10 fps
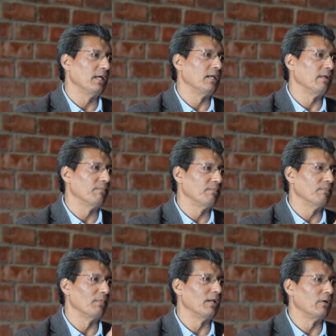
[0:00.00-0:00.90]
$80
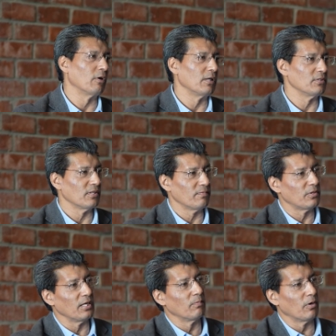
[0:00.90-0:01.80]
billion
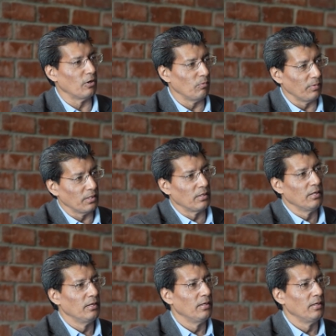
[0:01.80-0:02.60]
of trade volume with